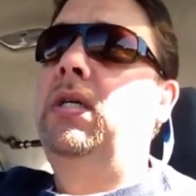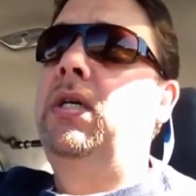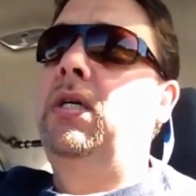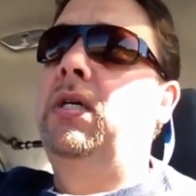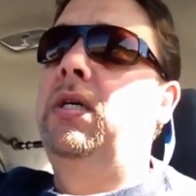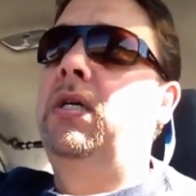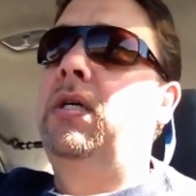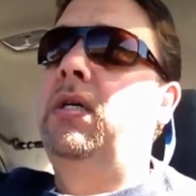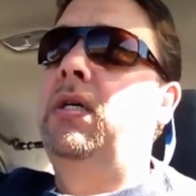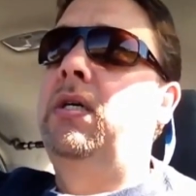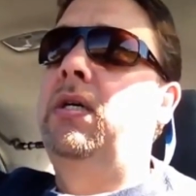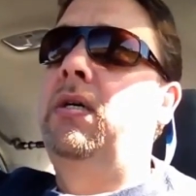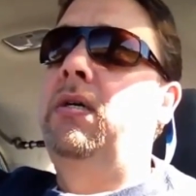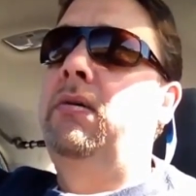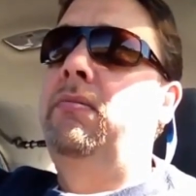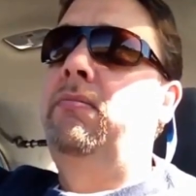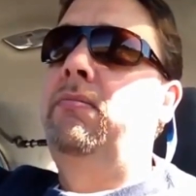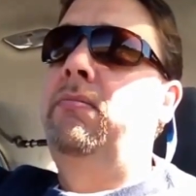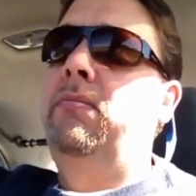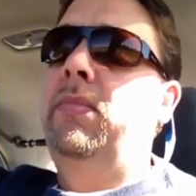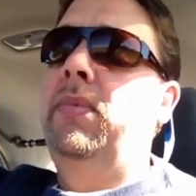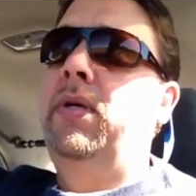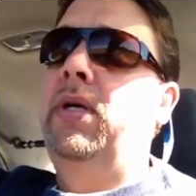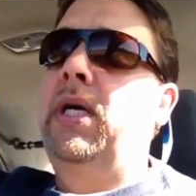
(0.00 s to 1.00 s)

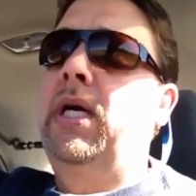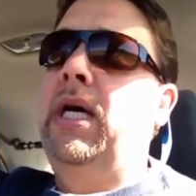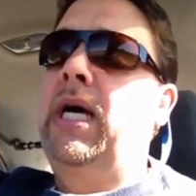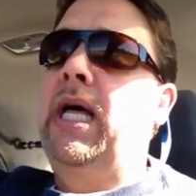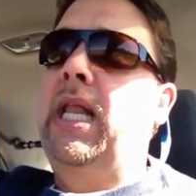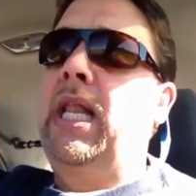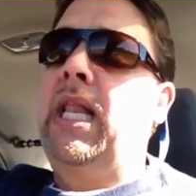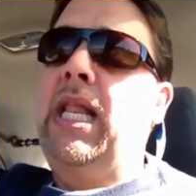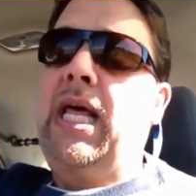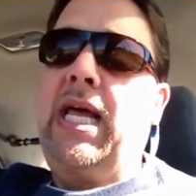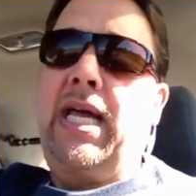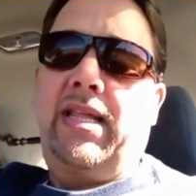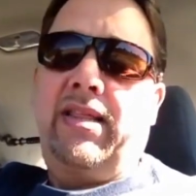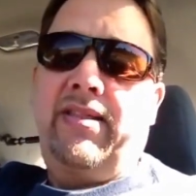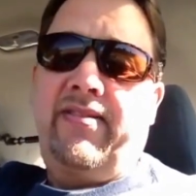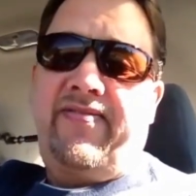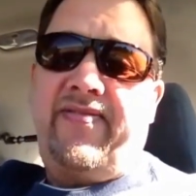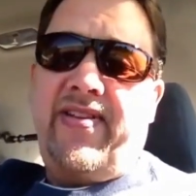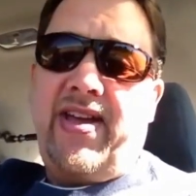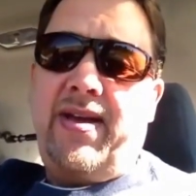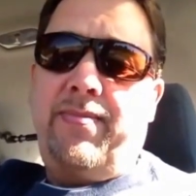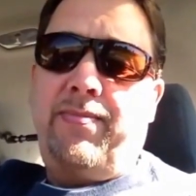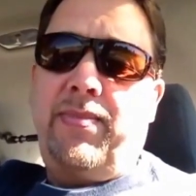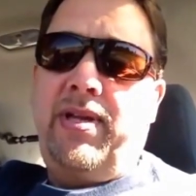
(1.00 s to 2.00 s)
I like the
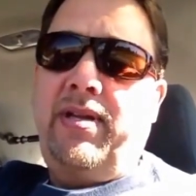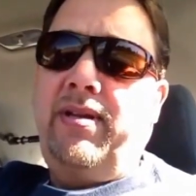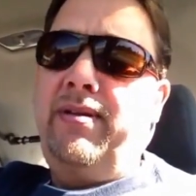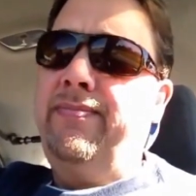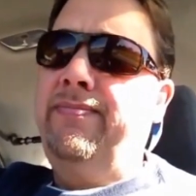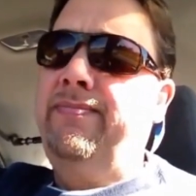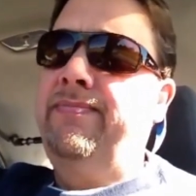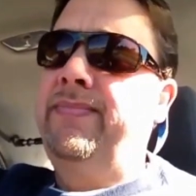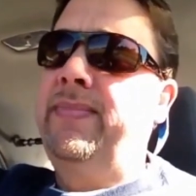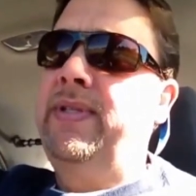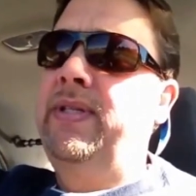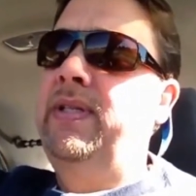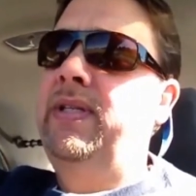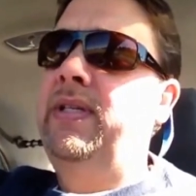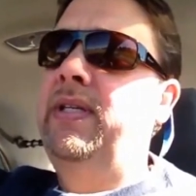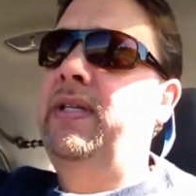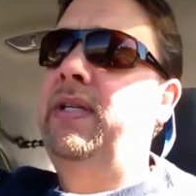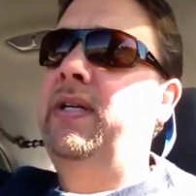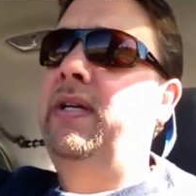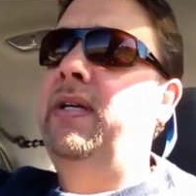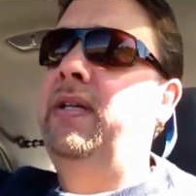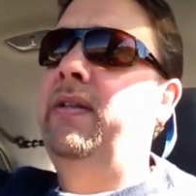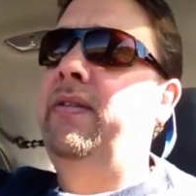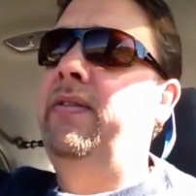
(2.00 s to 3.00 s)
family.
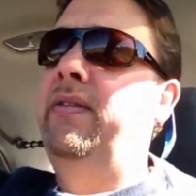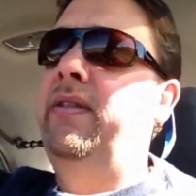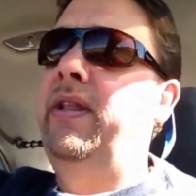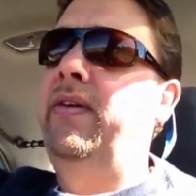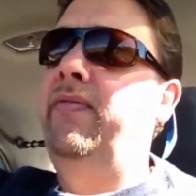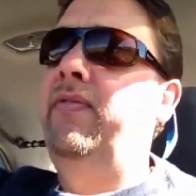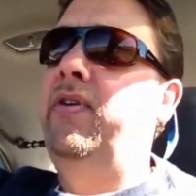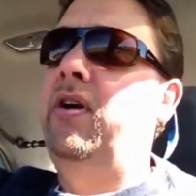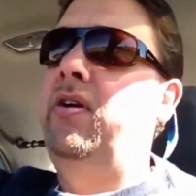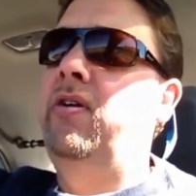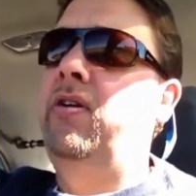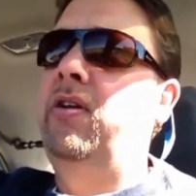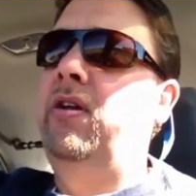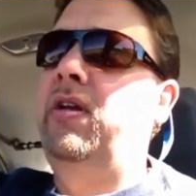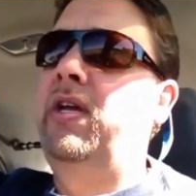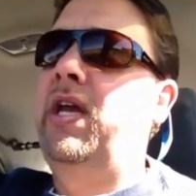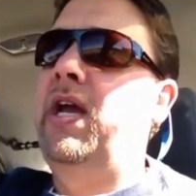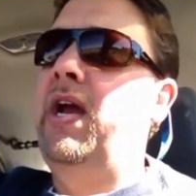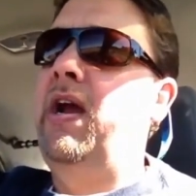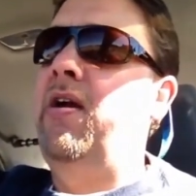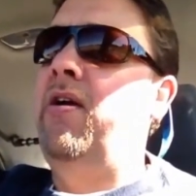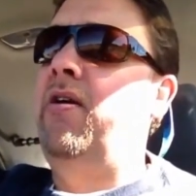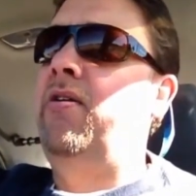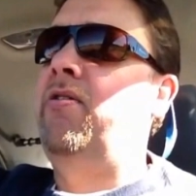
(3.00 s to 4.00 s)
They've got good
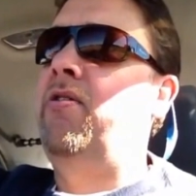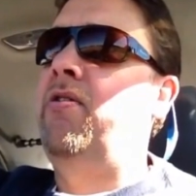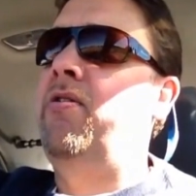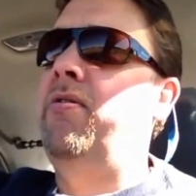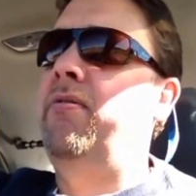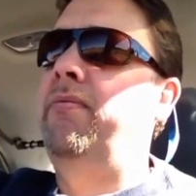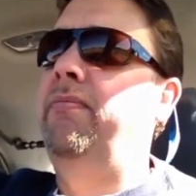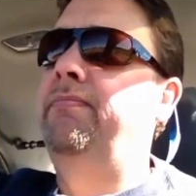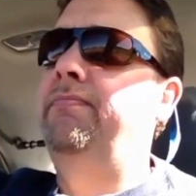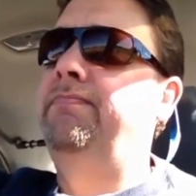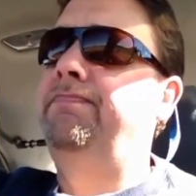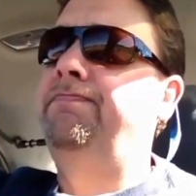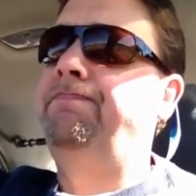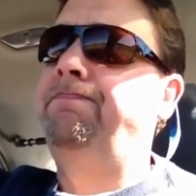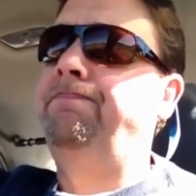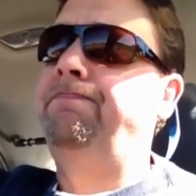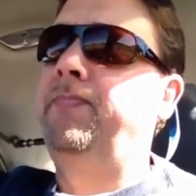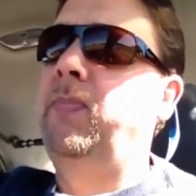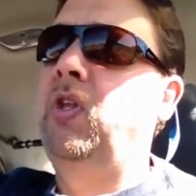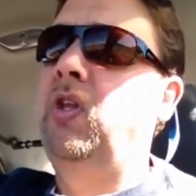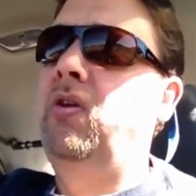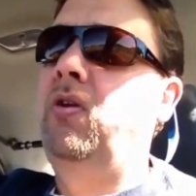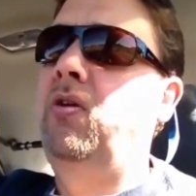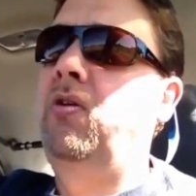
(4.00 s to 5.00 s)
character,
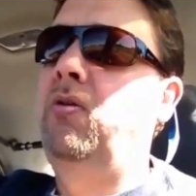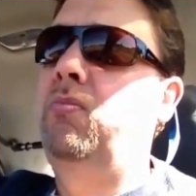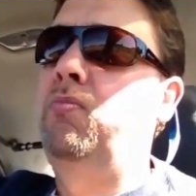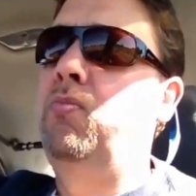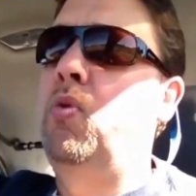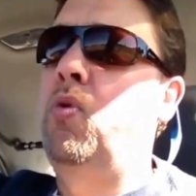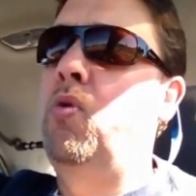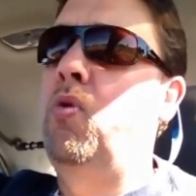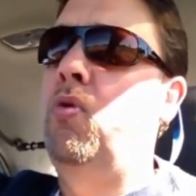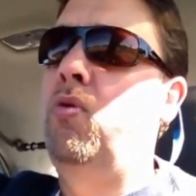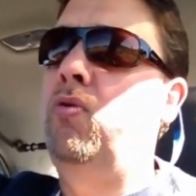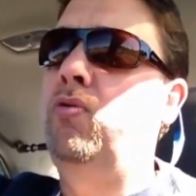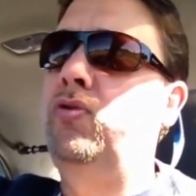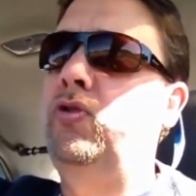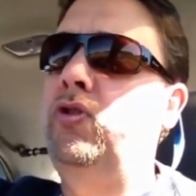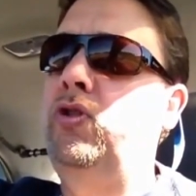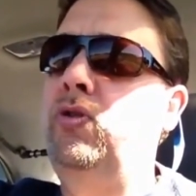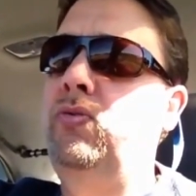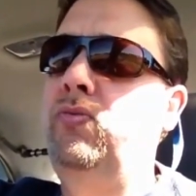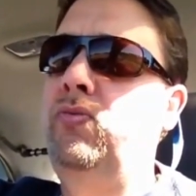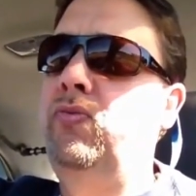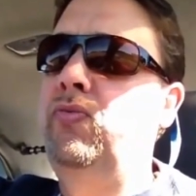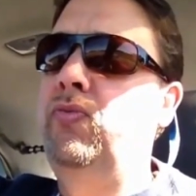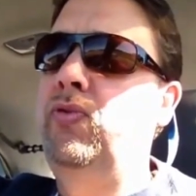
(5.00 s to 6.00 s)
good morals,
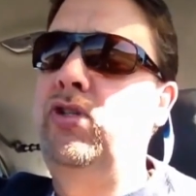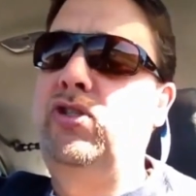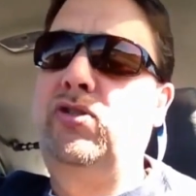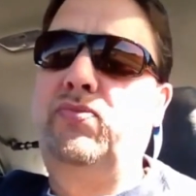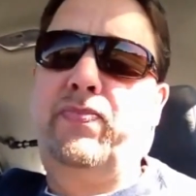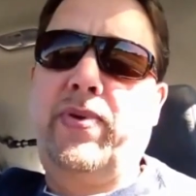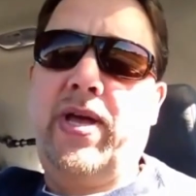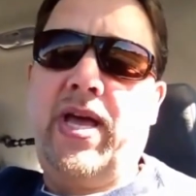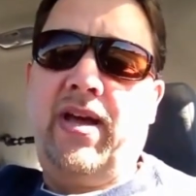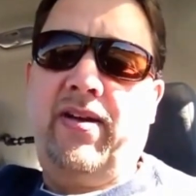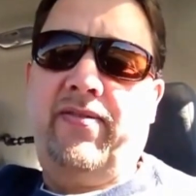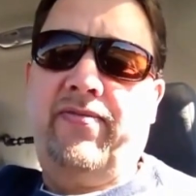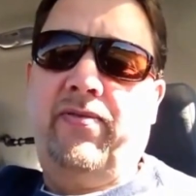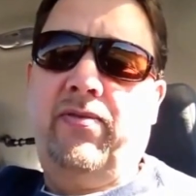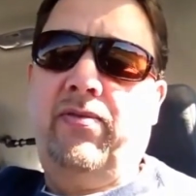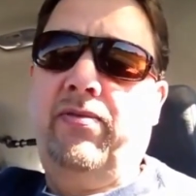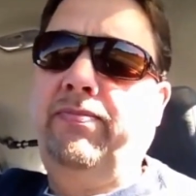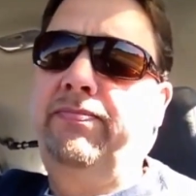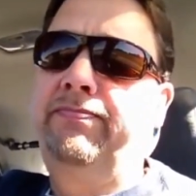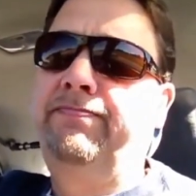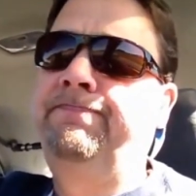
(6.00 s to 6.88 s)
respectful.